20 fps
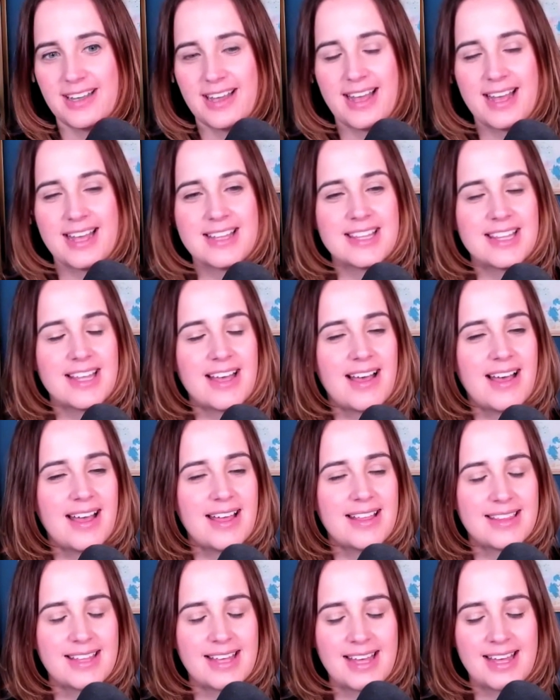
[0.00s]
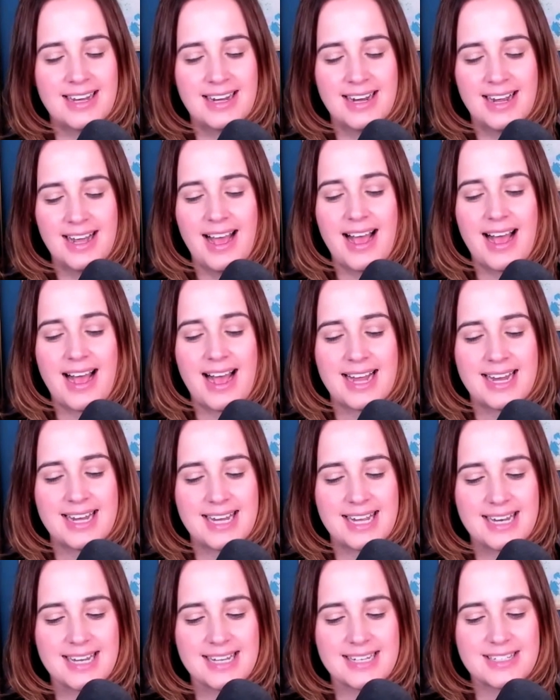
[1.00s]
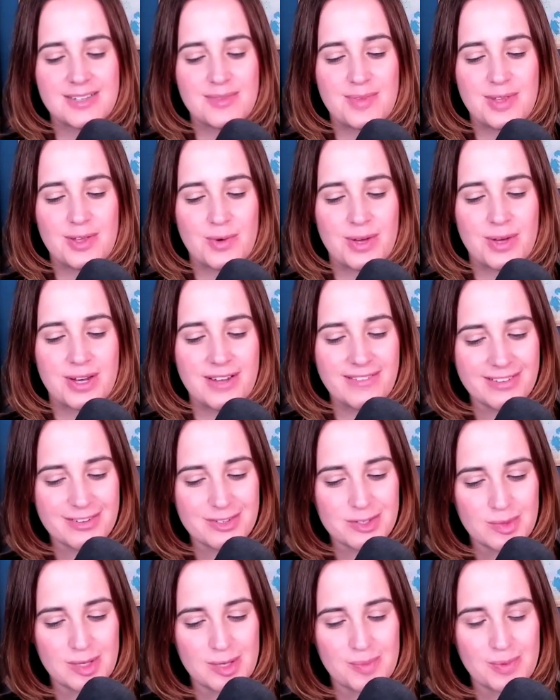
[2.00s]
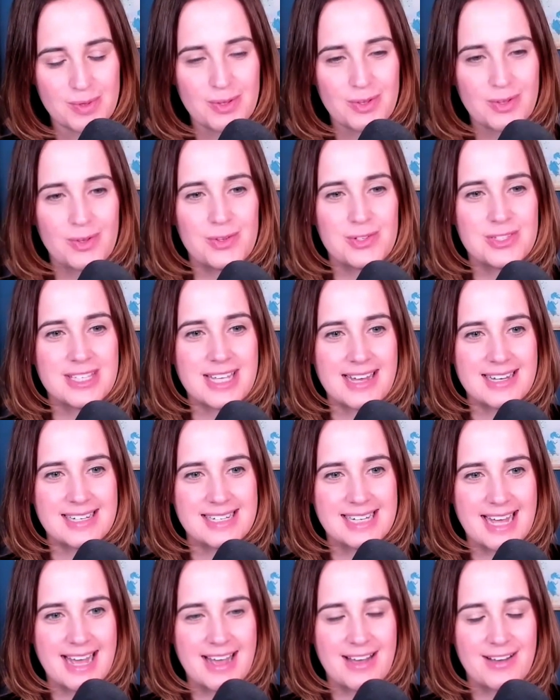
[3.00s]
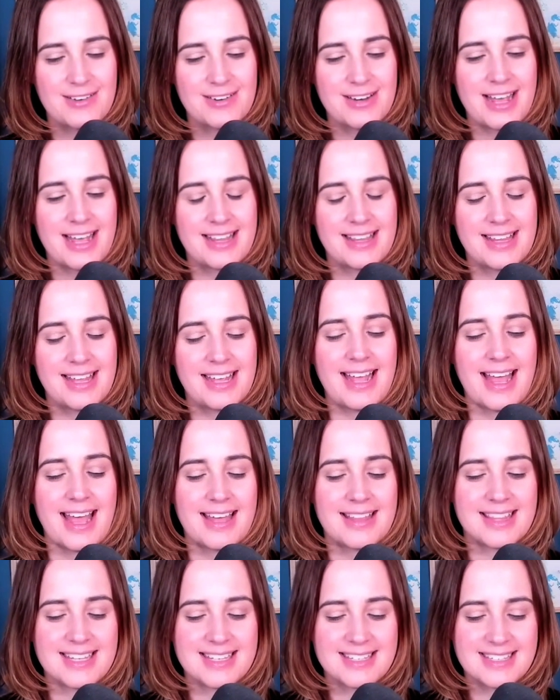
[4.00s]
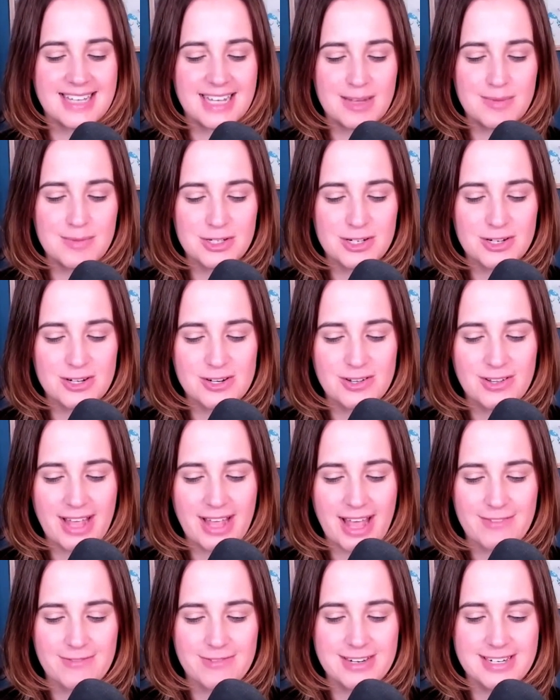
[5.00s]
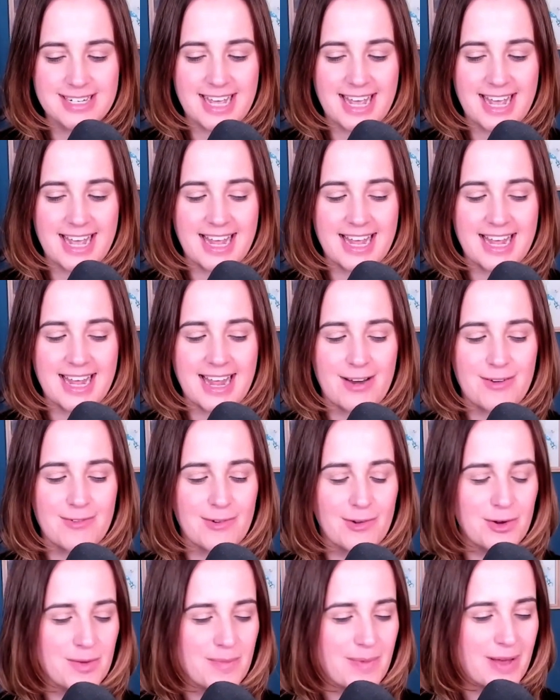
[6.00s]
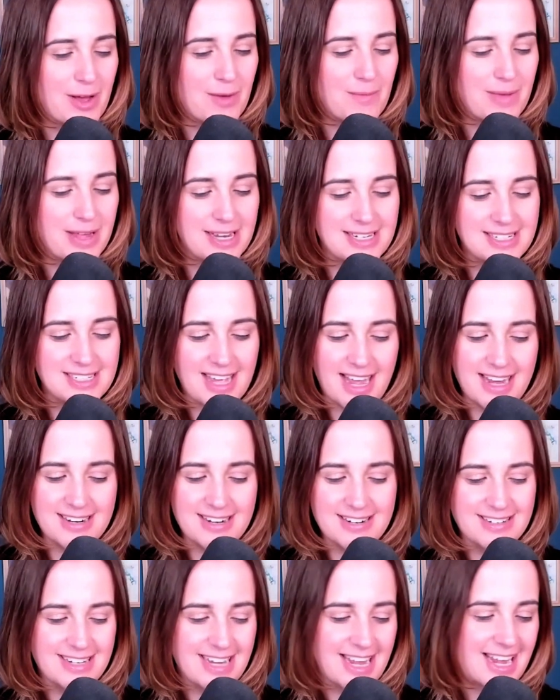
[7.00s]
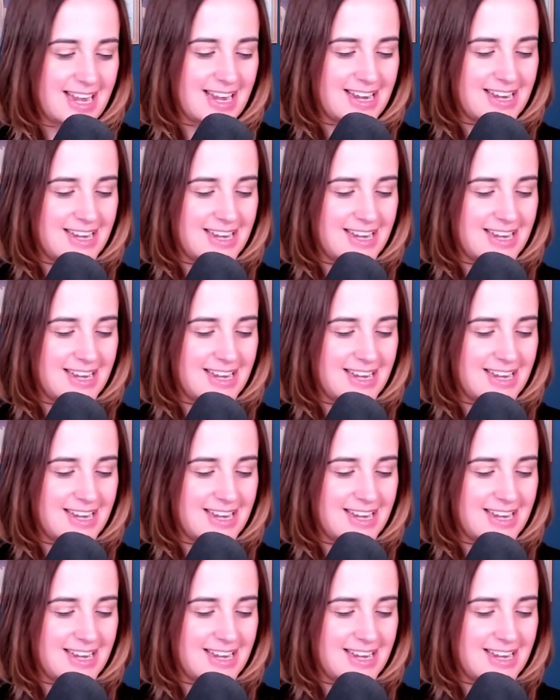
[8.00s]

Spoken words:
I thought that I needed to be one of those people who sat down and like had the same journal every day and wrote about my entire day.